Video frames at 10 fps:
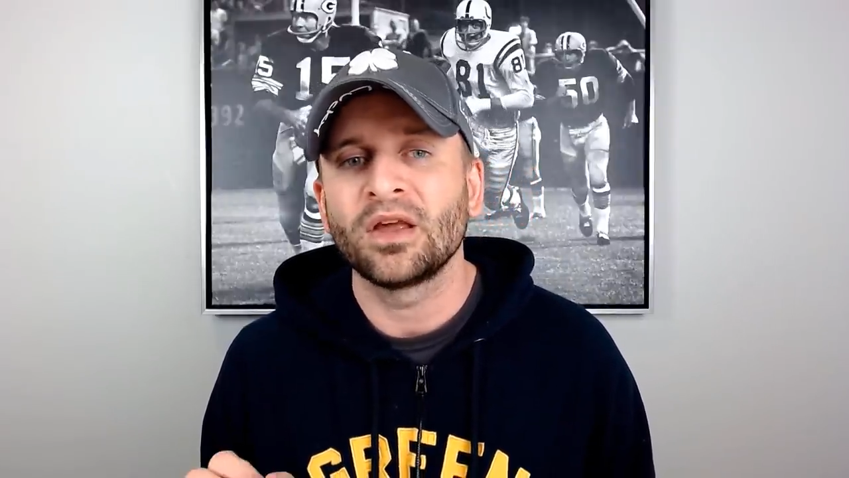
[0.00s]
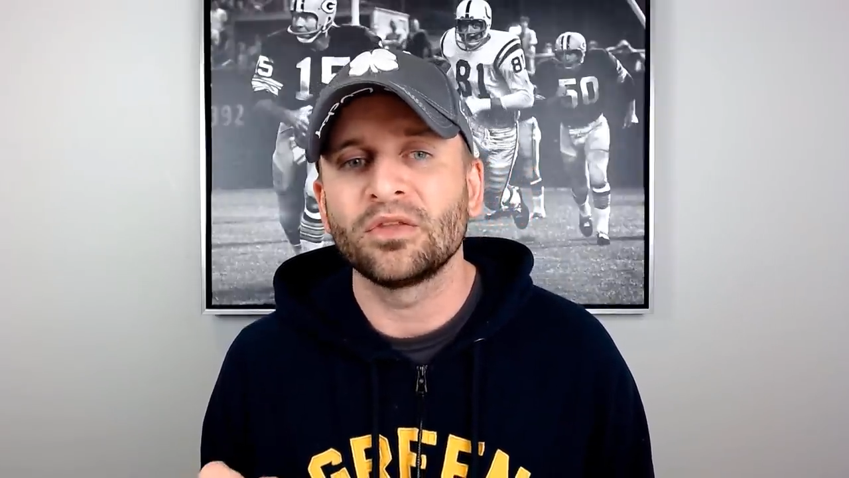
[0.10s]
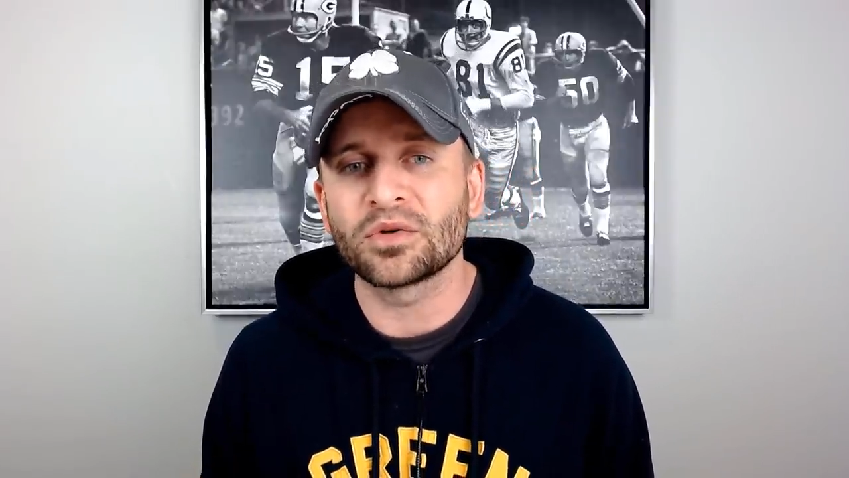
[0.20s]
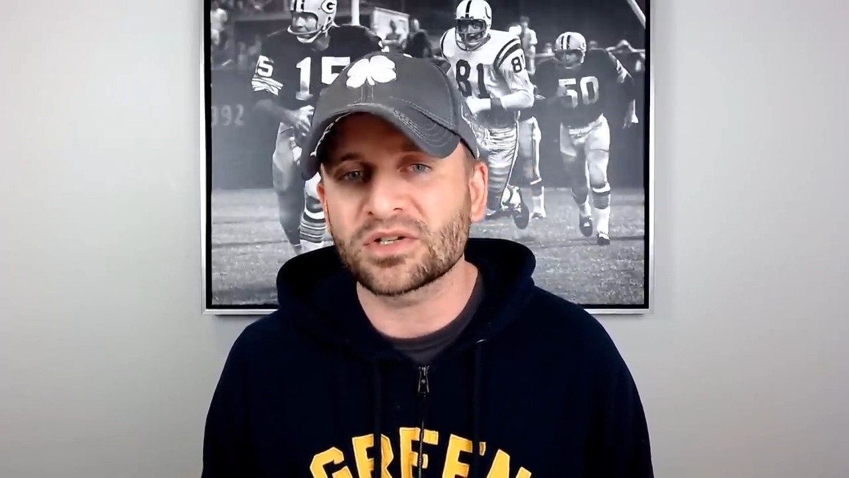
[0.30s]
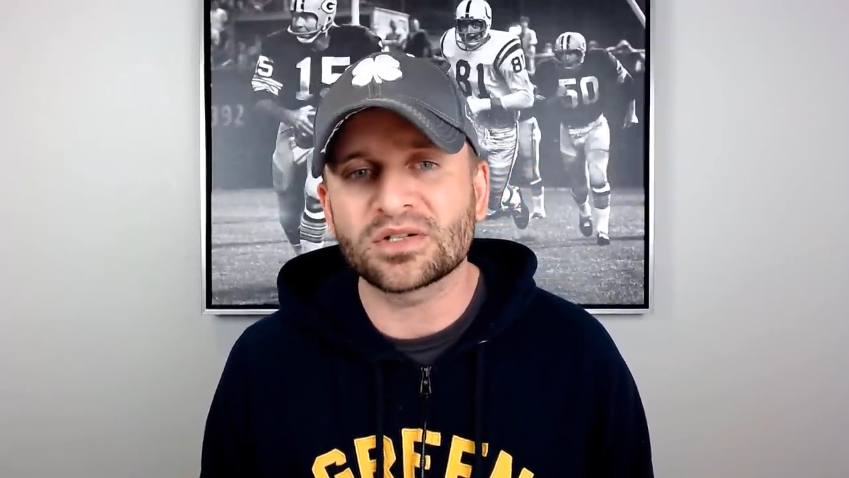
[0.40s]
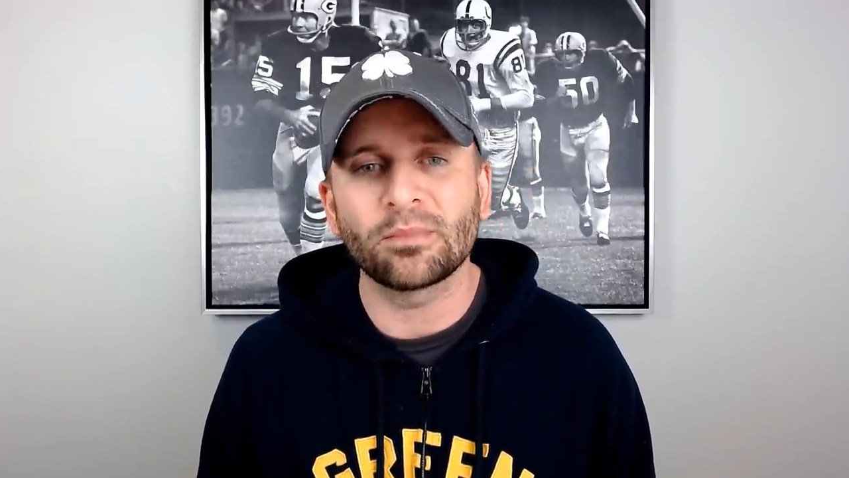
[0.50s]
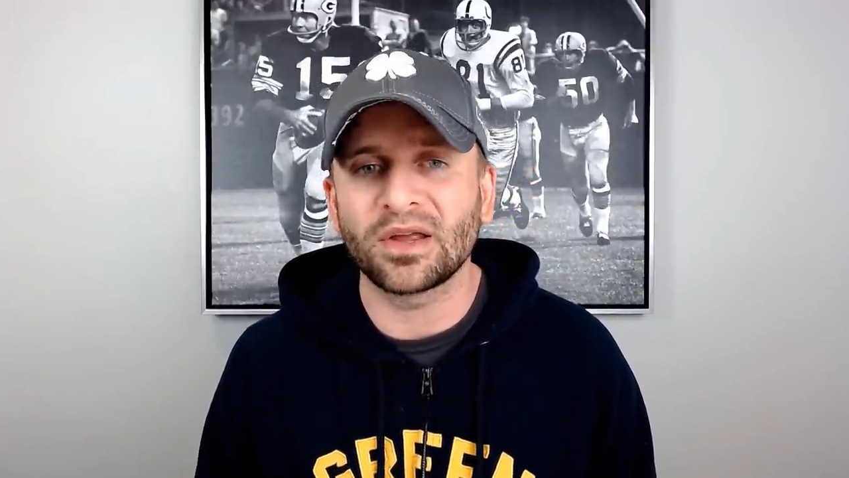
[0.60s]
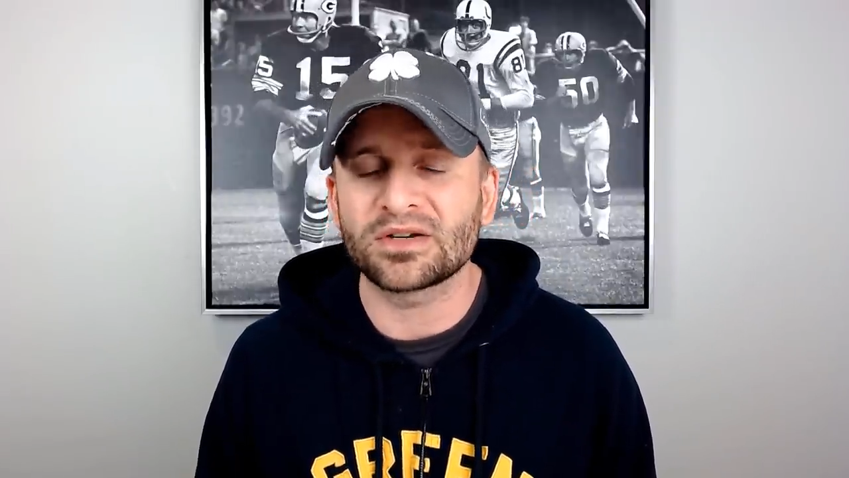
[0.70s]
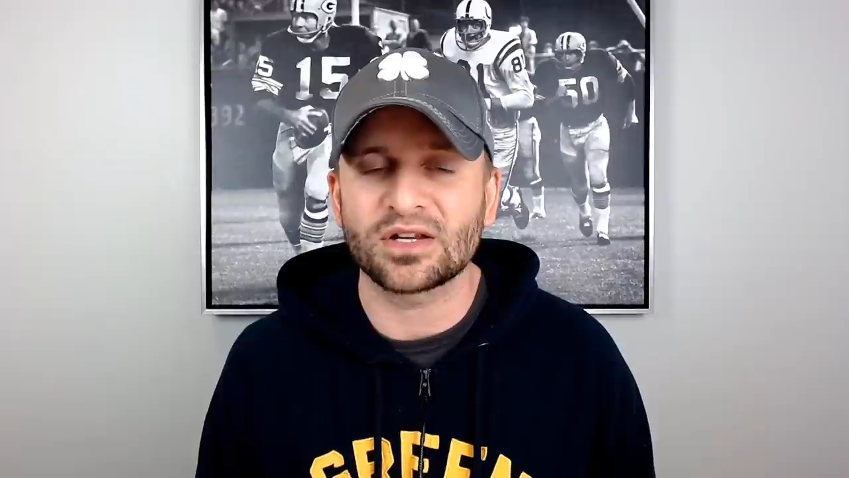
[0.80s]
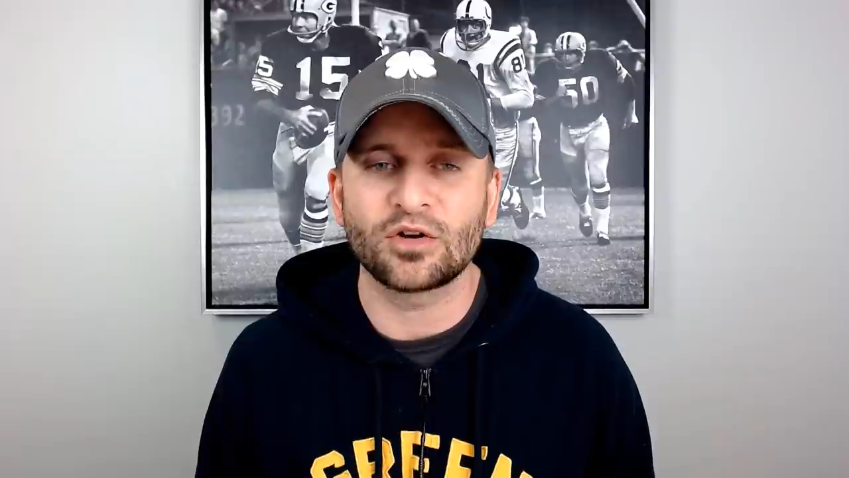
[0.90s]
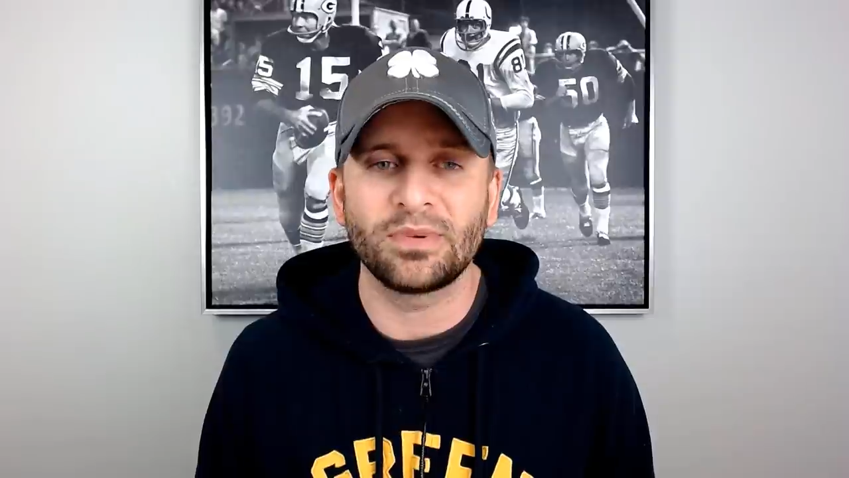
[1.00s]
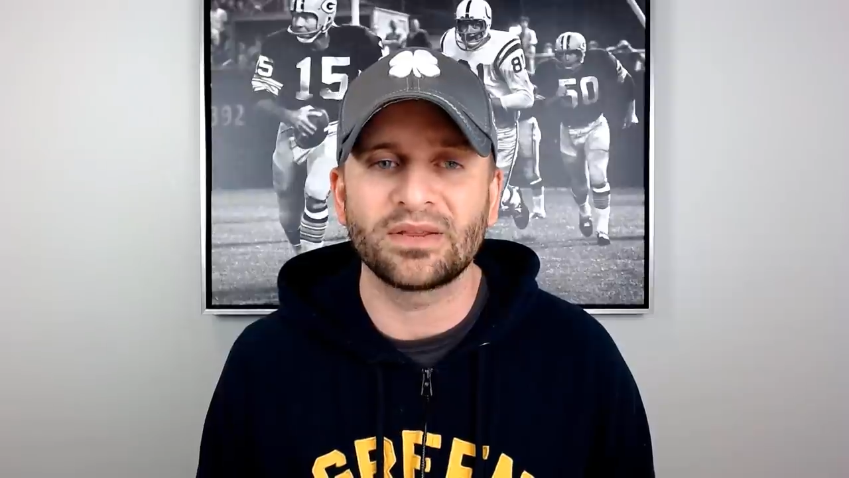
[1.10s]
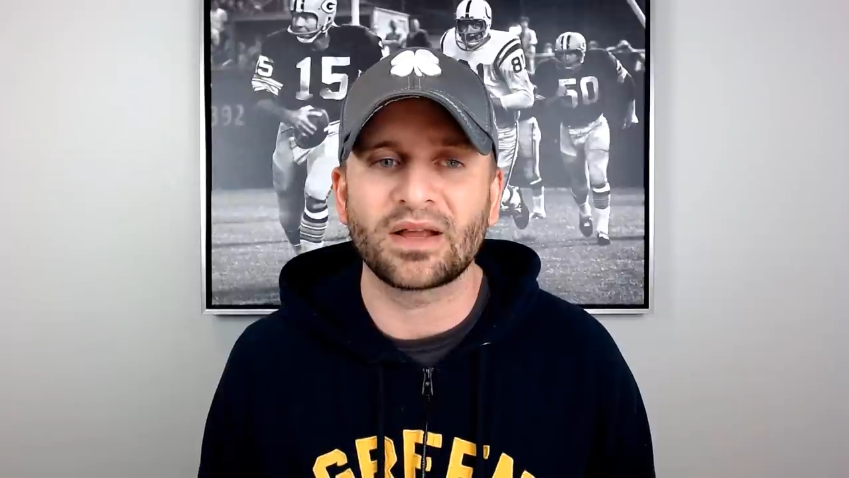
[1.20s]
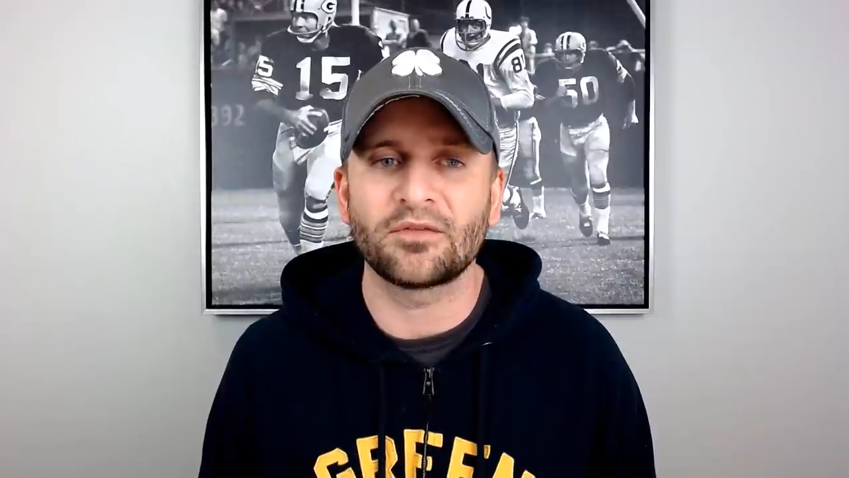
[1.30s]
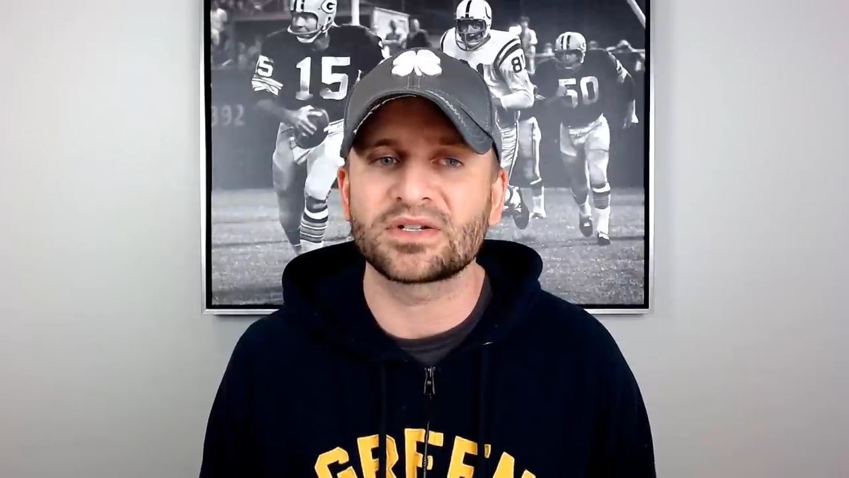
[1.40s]
those are some players that could be
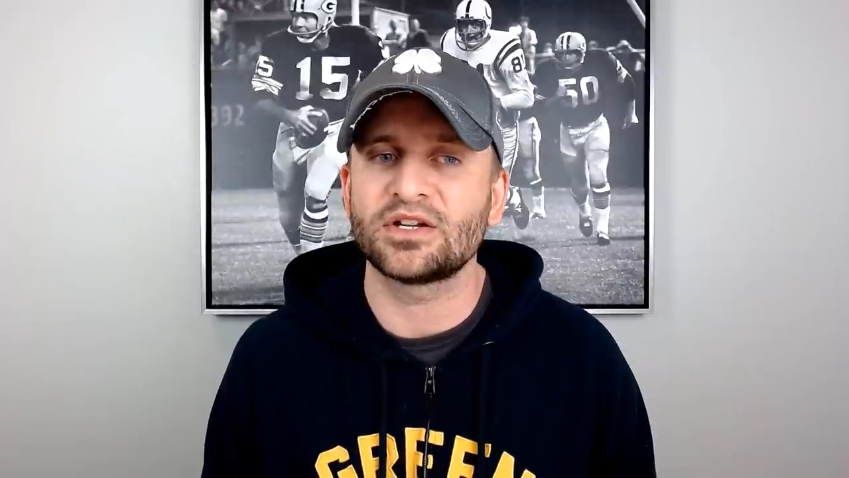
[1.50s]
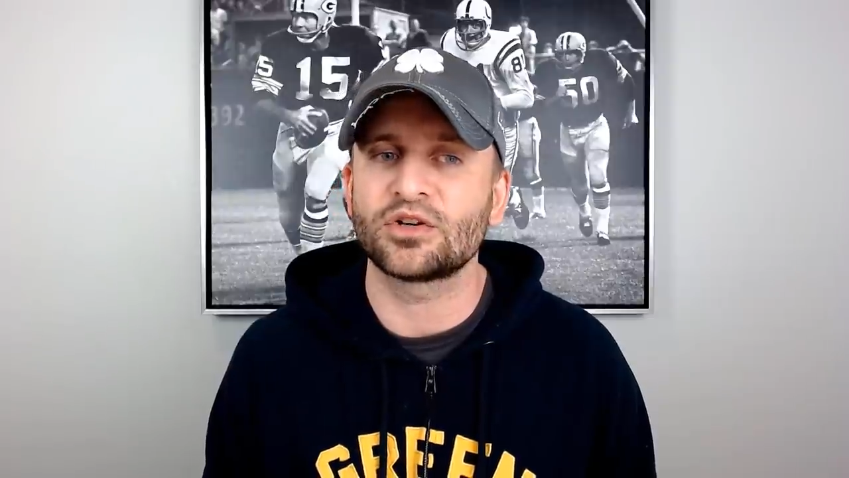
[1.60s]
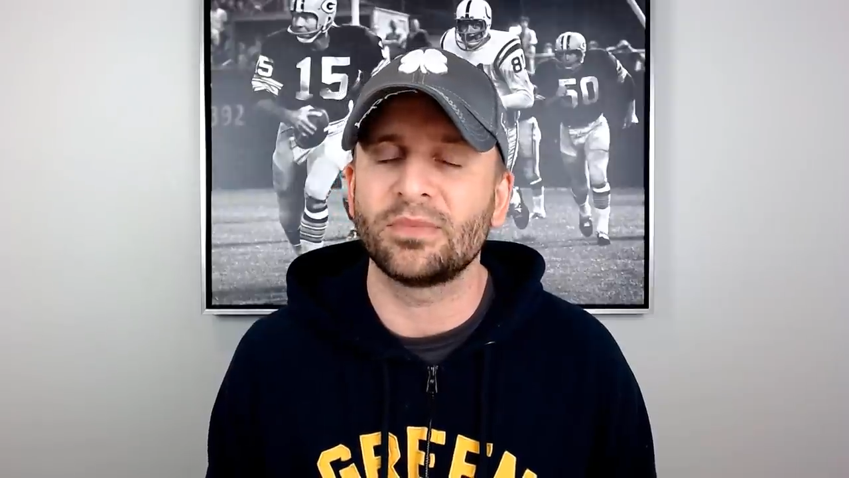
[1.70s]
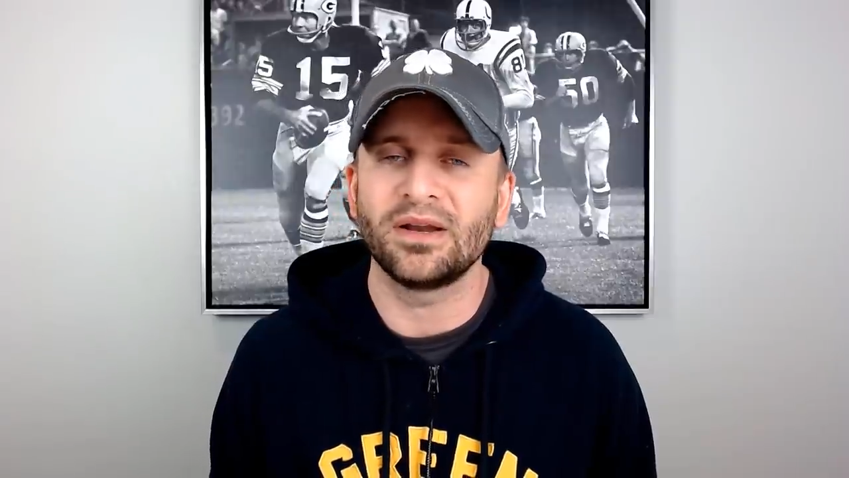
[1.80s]
in the conversation.